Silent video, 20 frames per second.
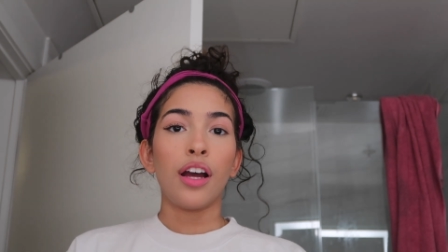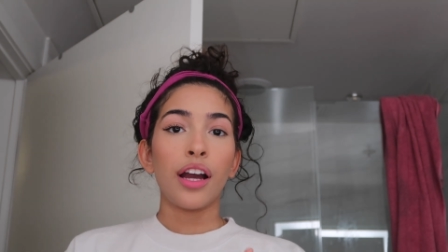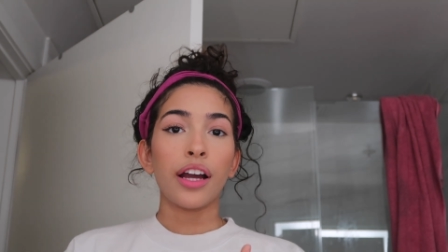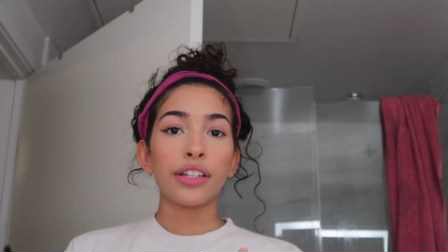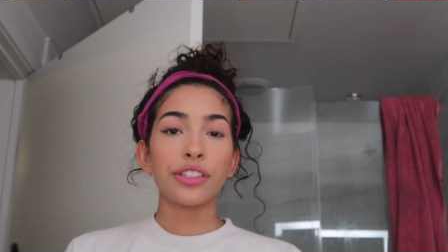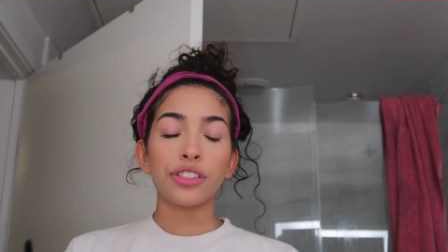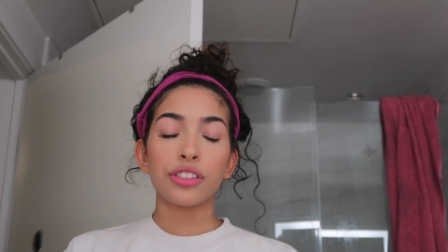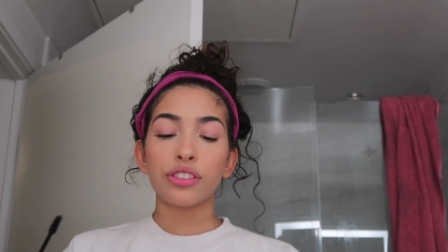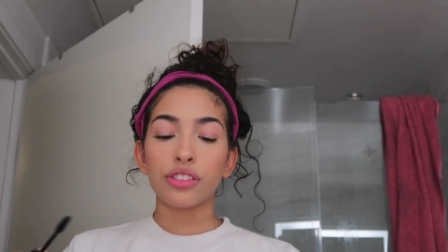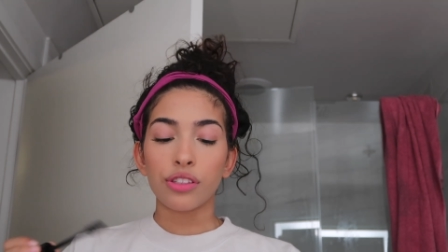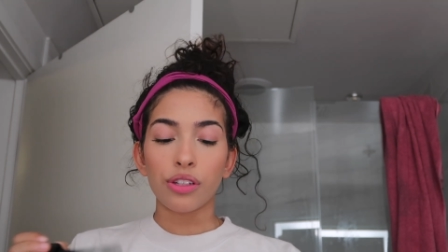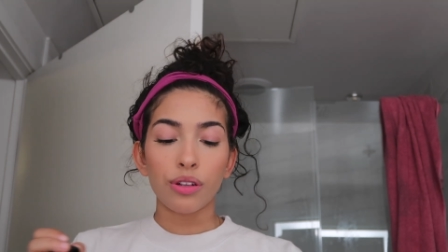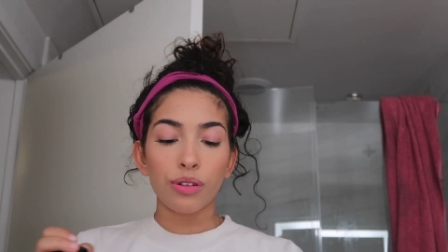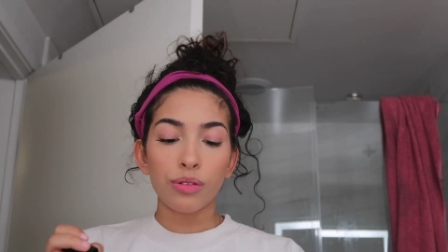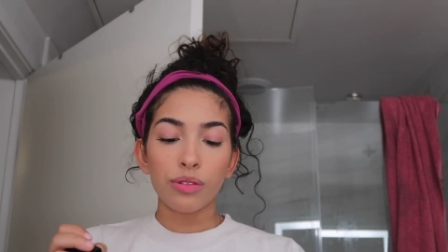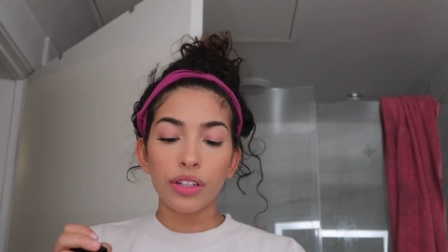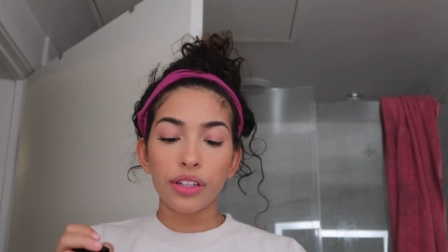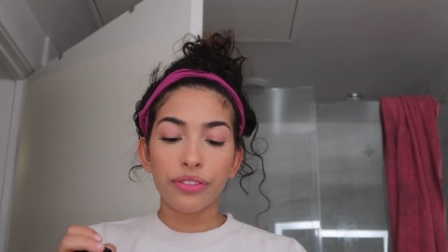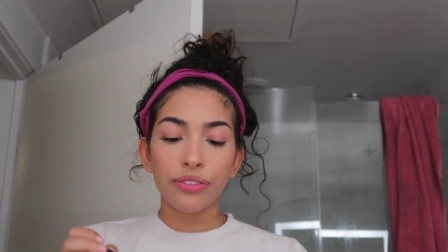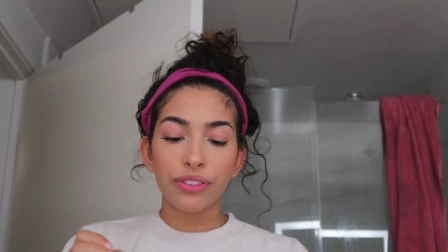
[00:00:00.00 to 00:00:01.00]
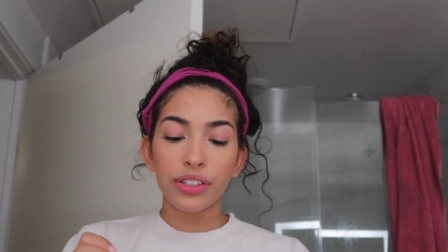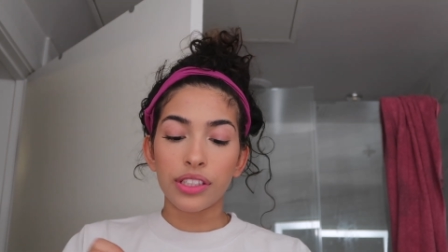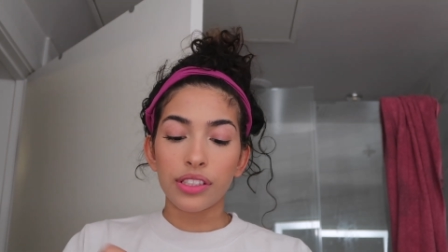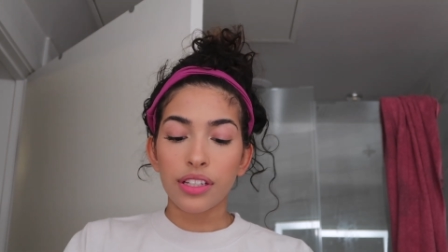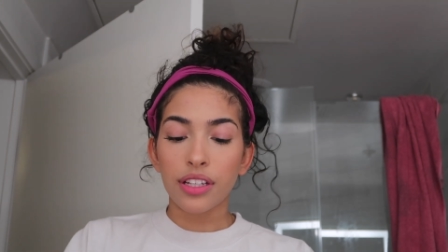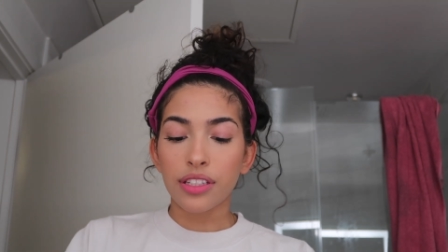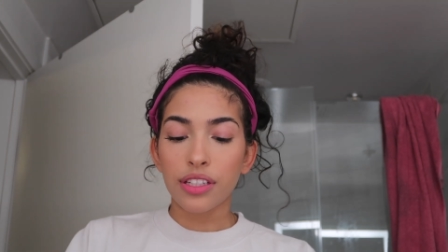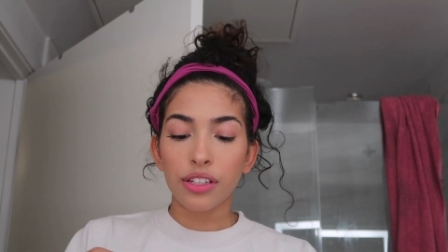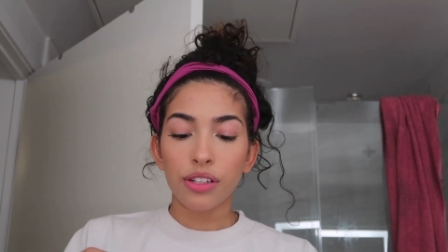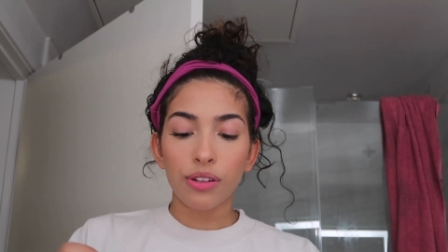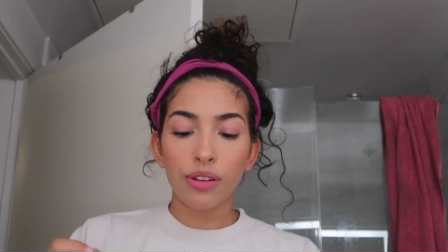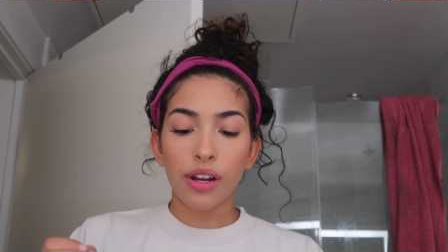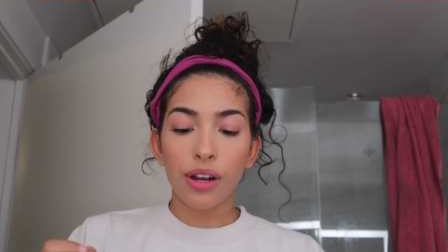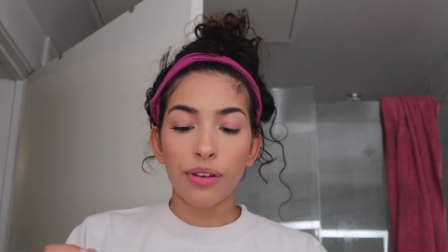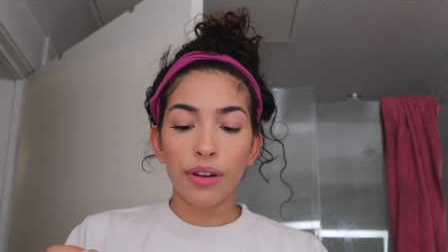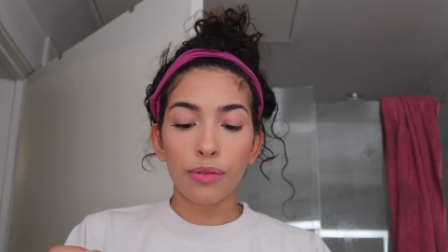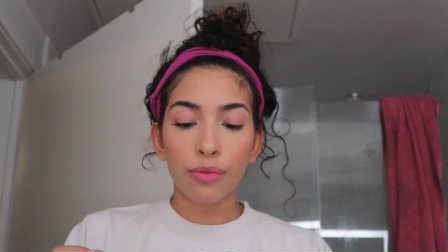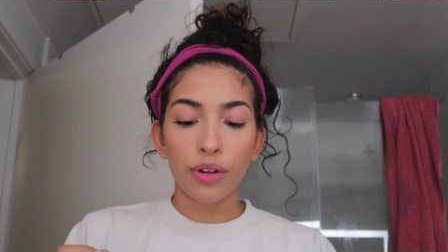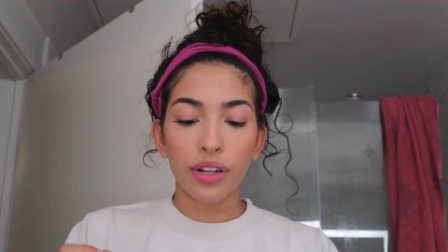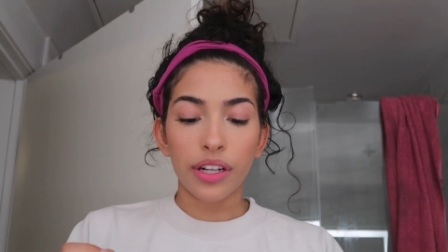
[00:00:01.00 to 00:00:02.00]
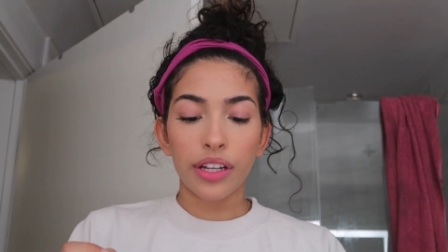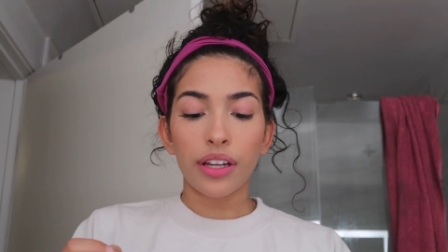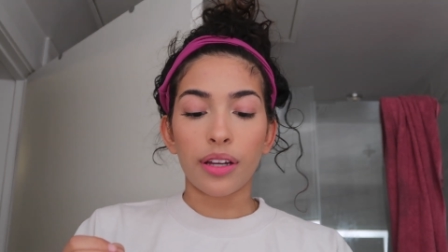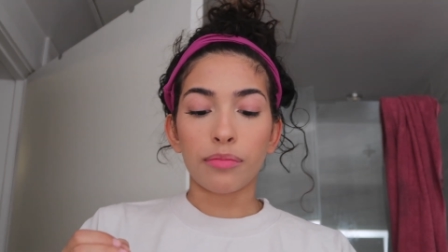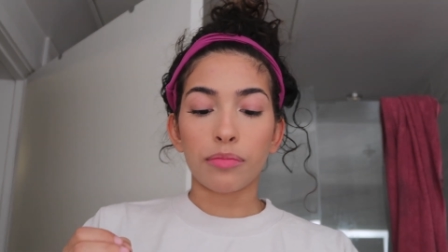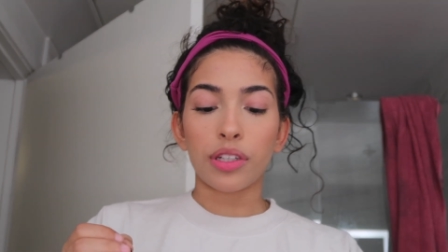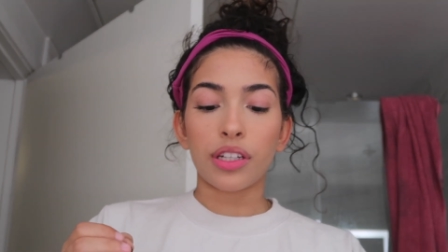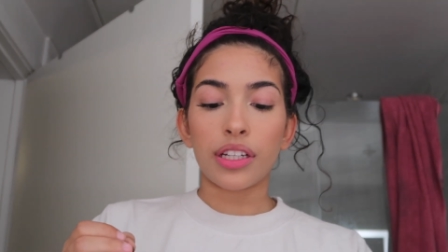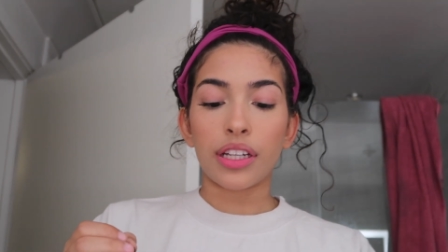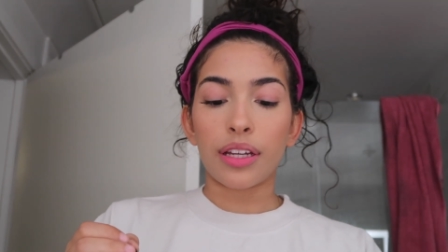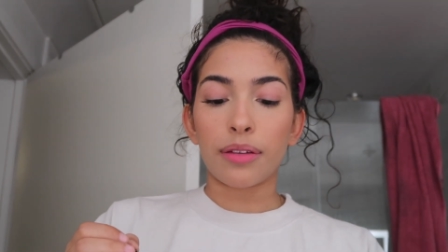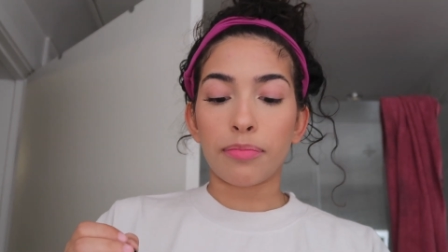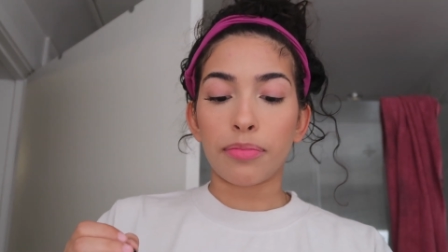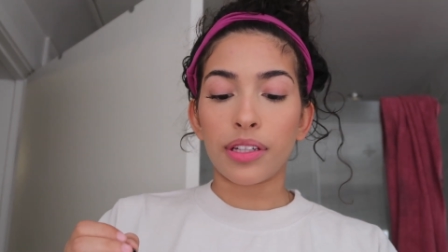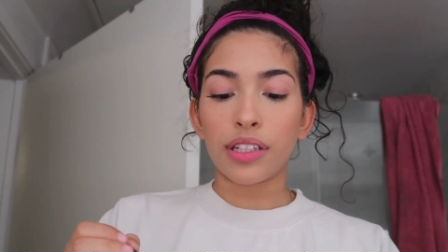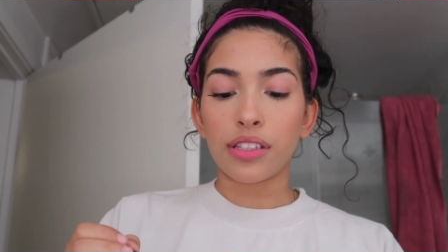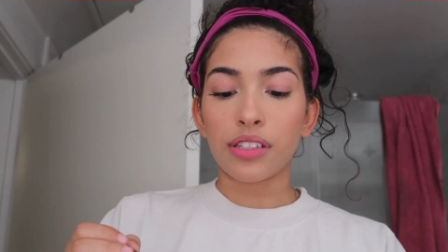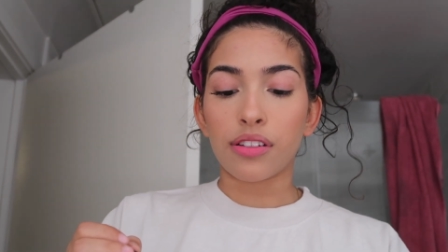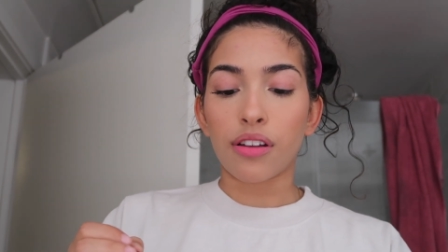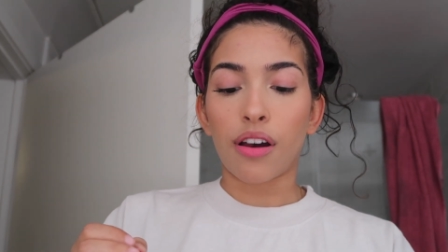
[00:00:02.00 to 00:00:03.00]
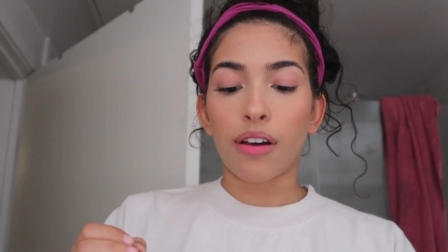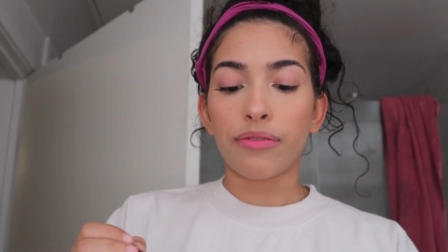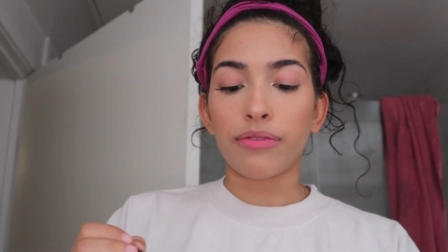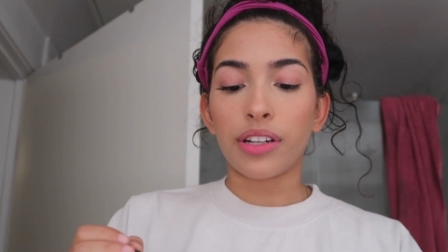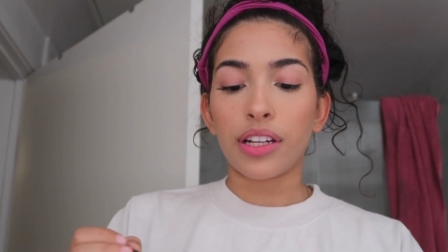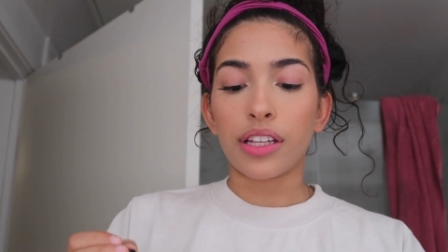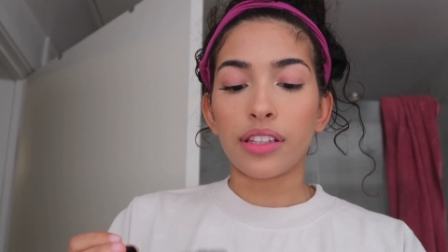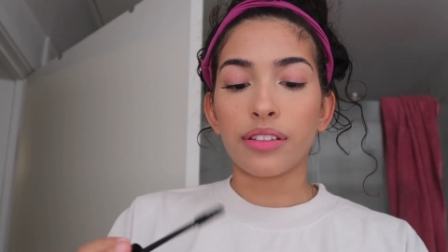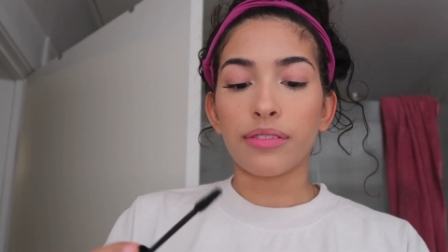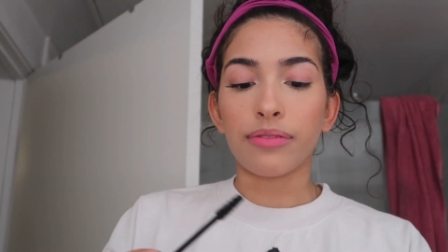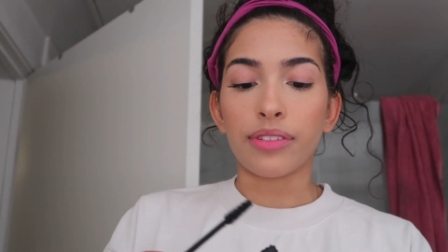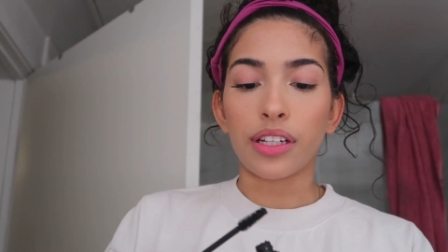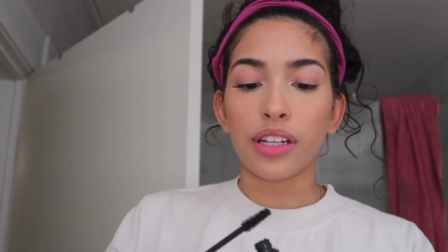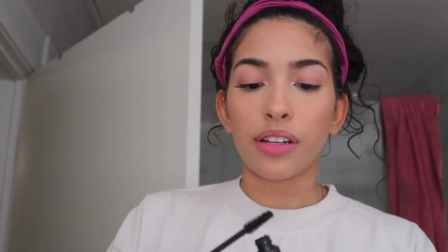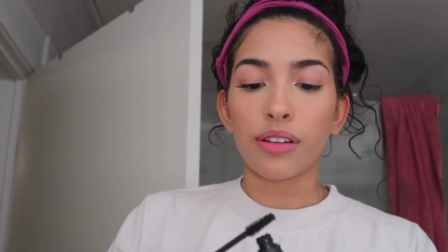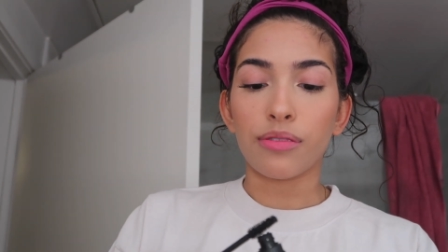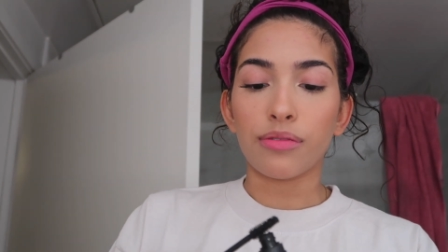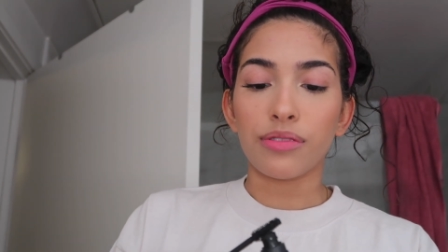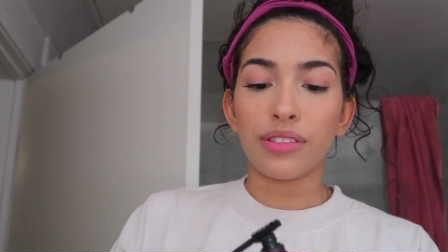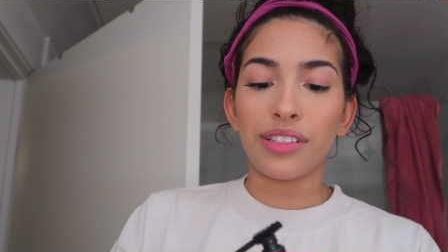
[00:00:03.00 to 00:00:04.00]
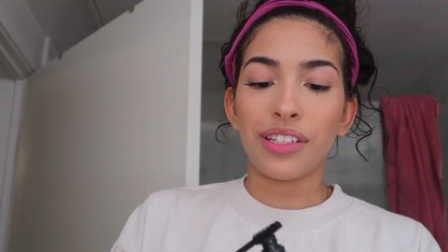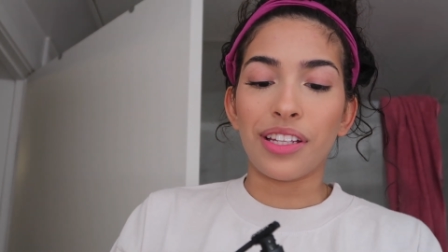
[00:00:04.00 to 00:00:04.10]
if it doesn't go how I want it, I'm going to get pissed off and end the video.